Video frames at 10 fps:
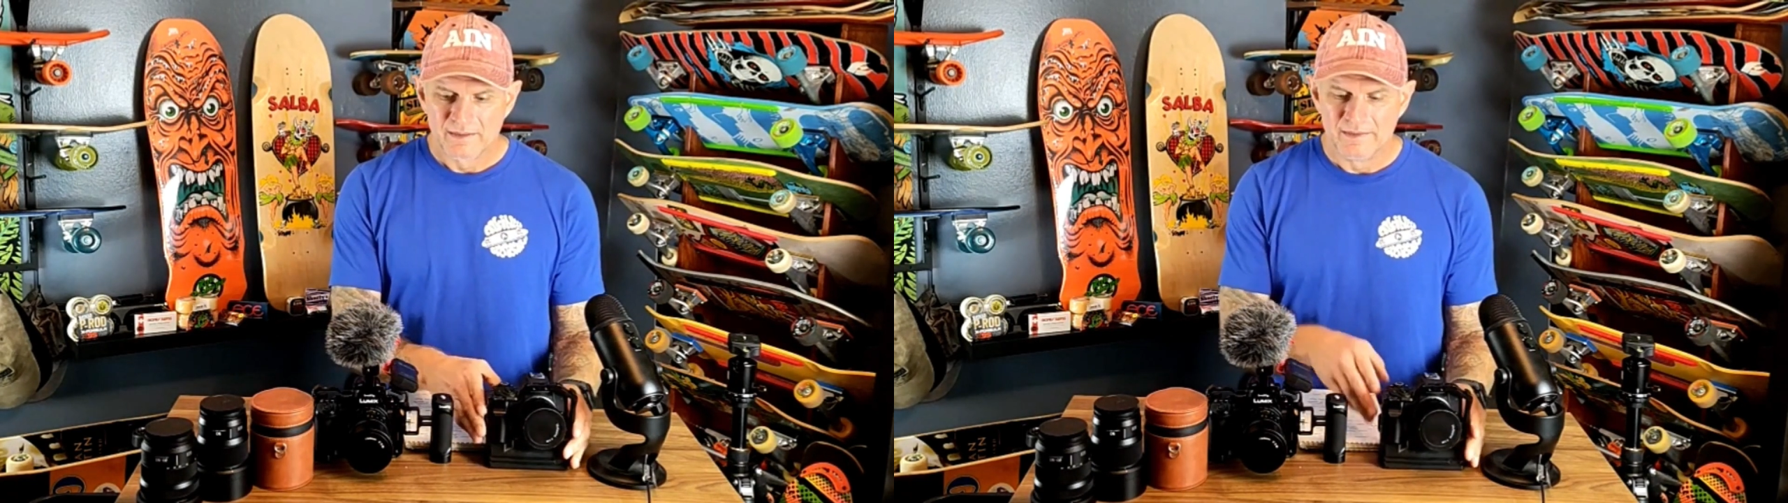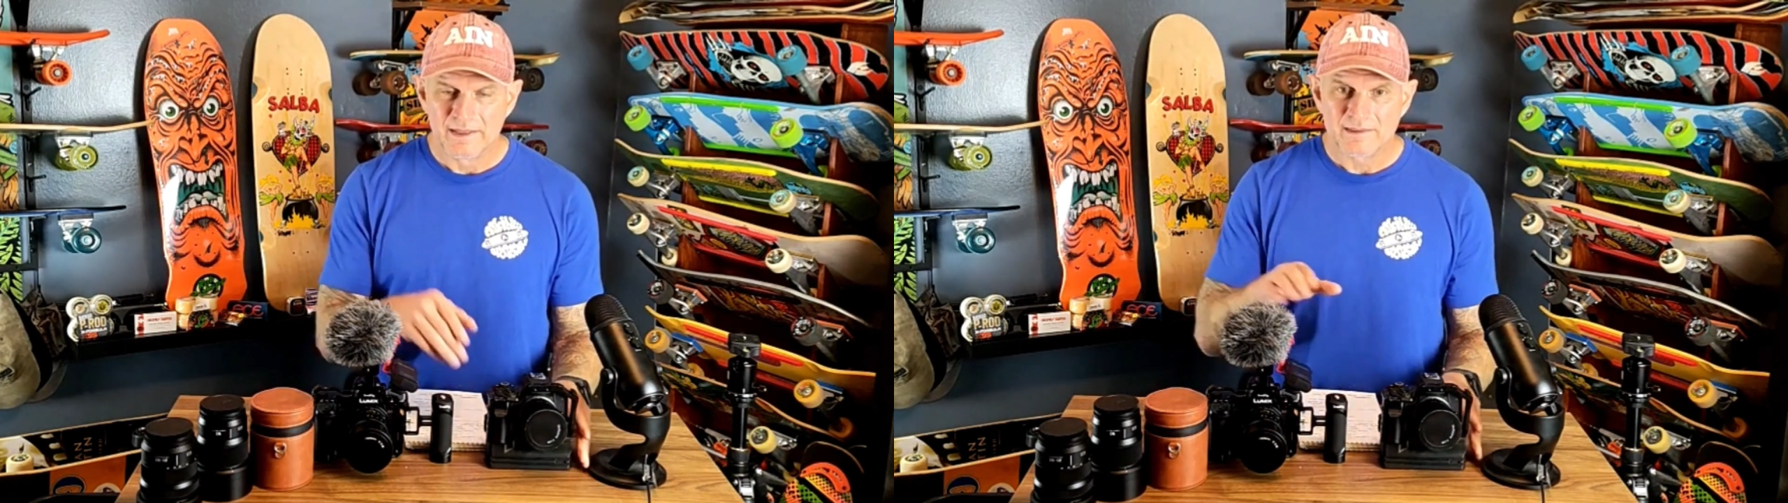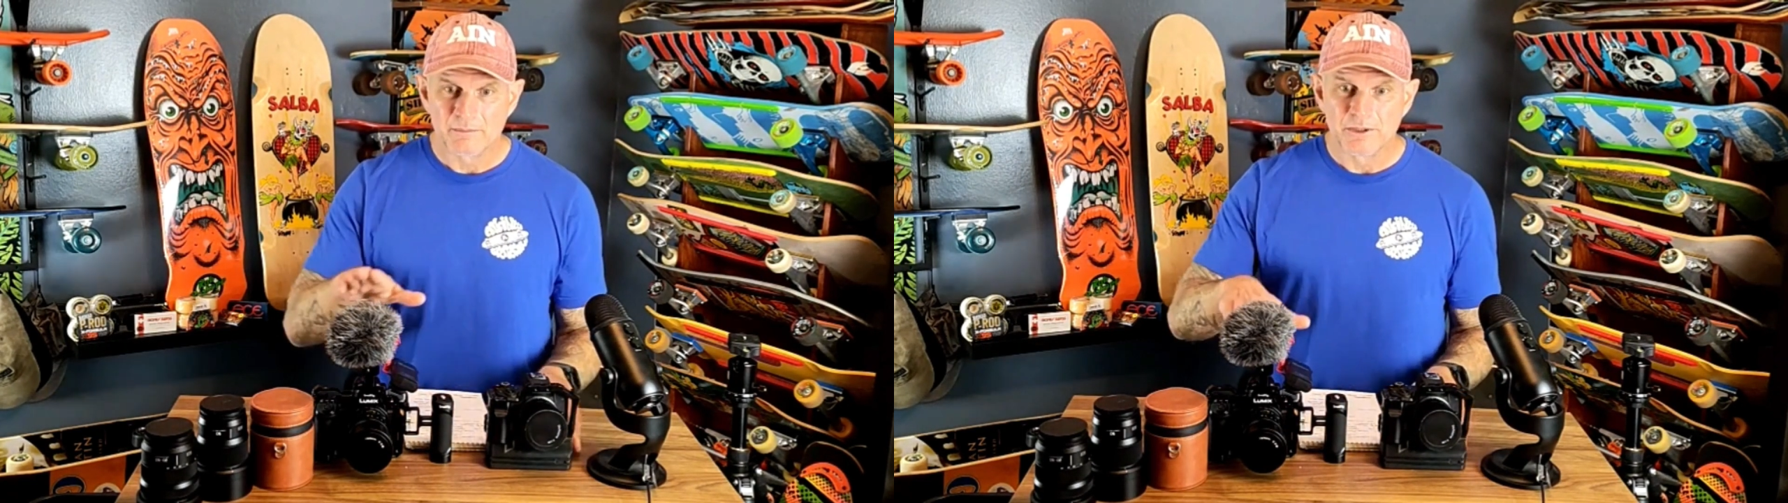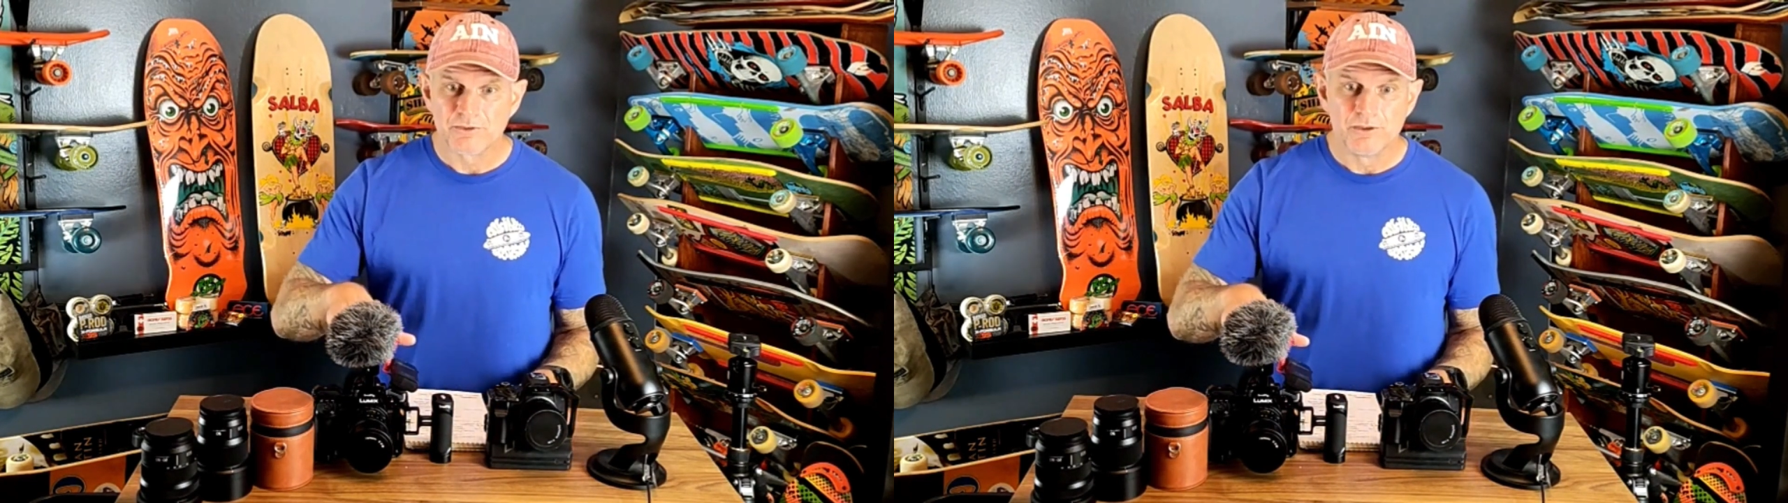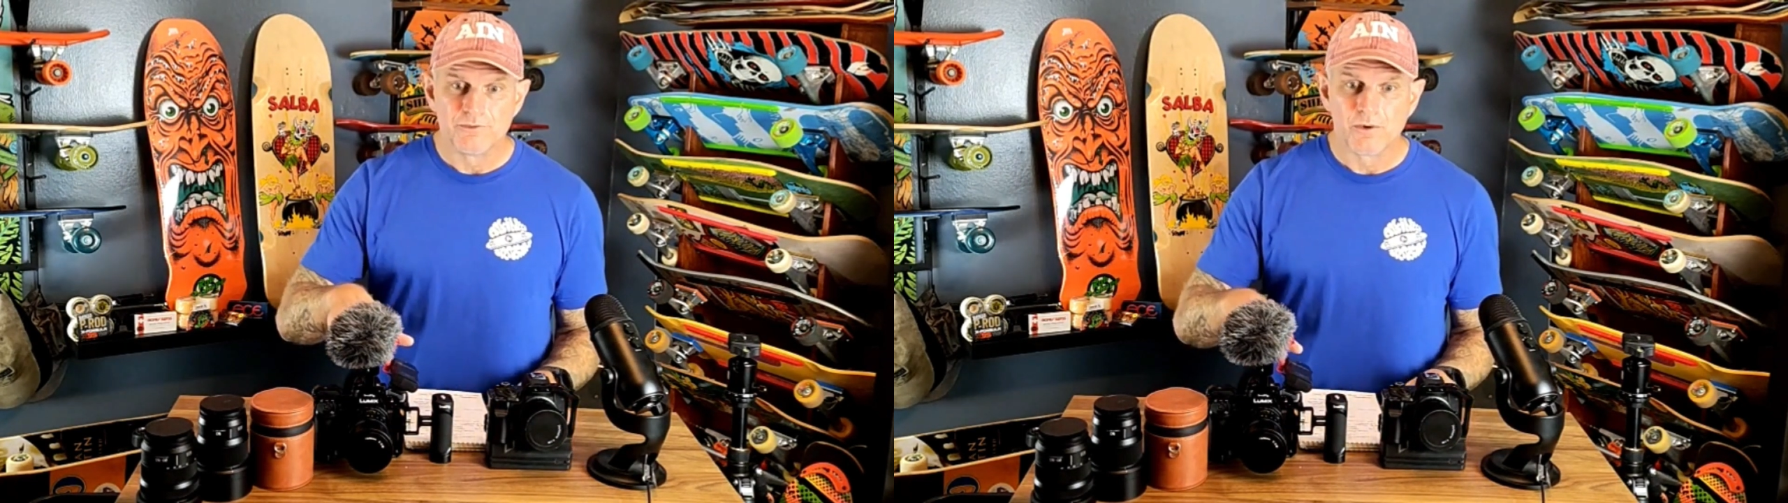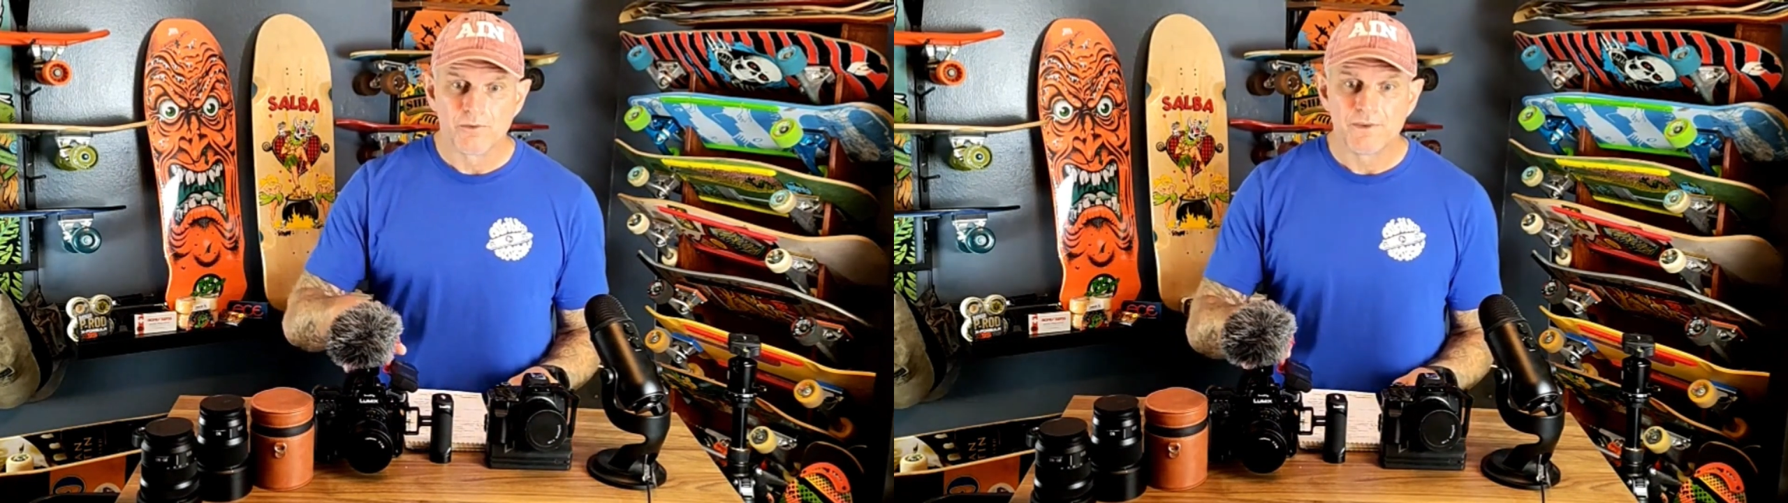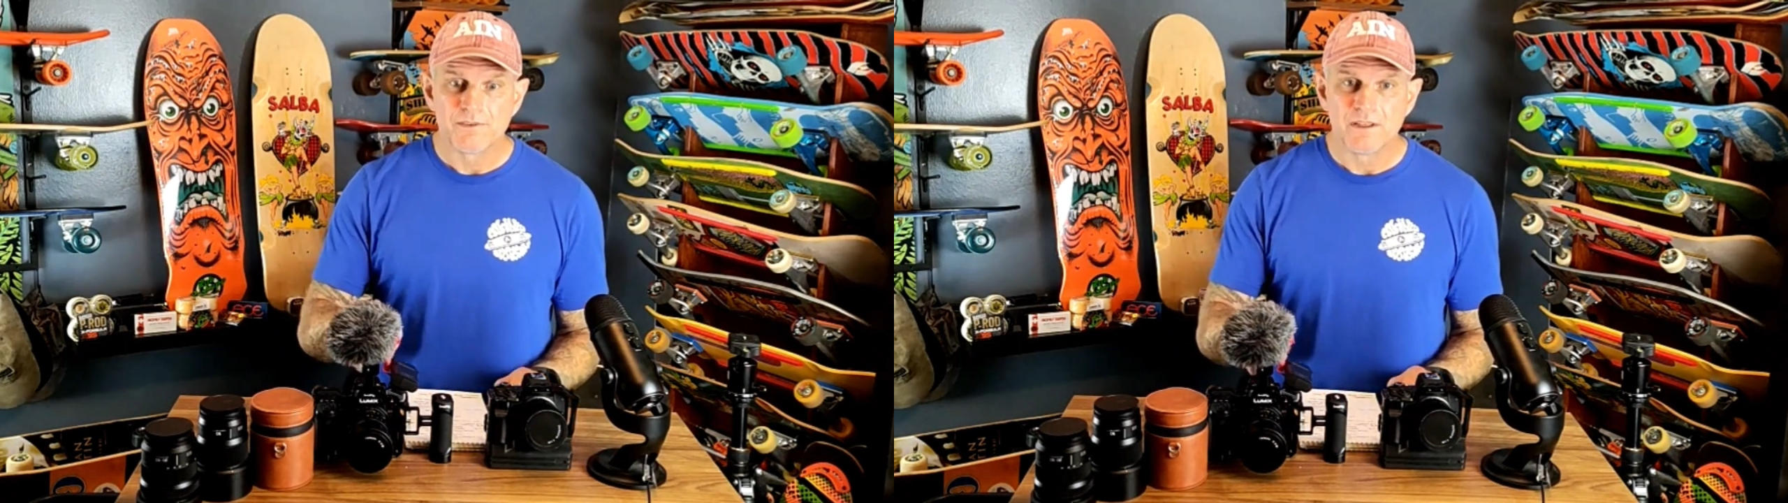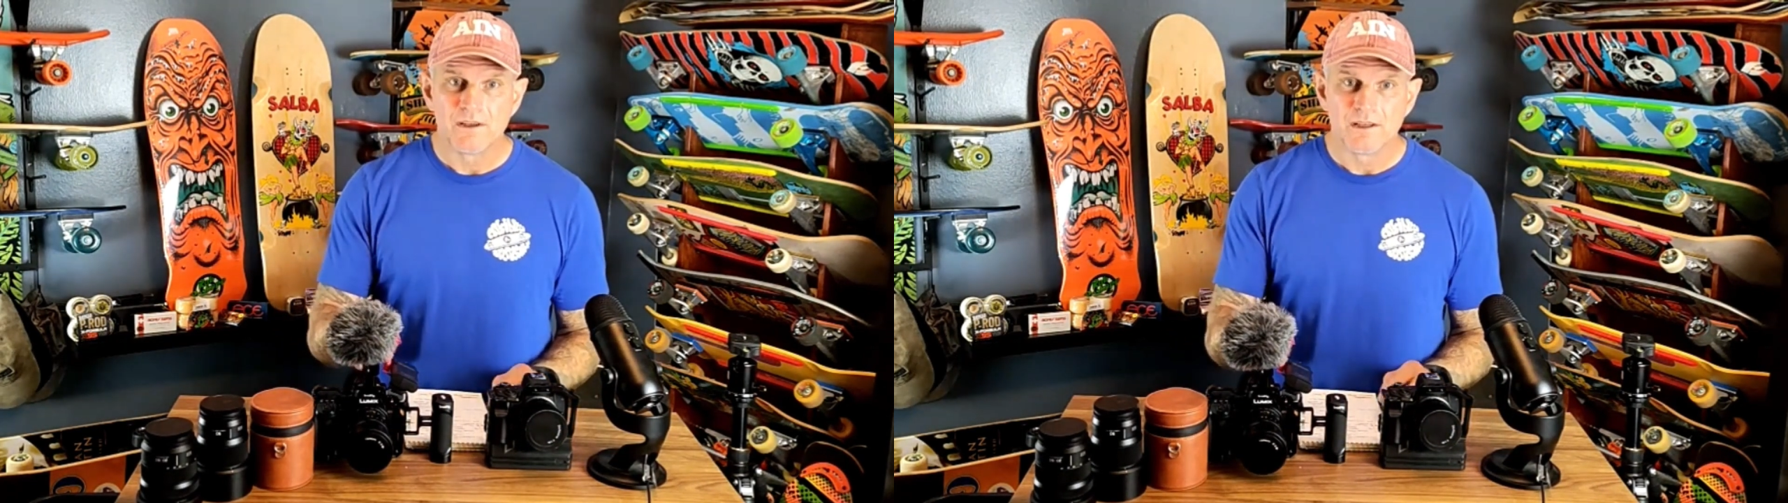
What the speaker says: This I'm going to shoot 450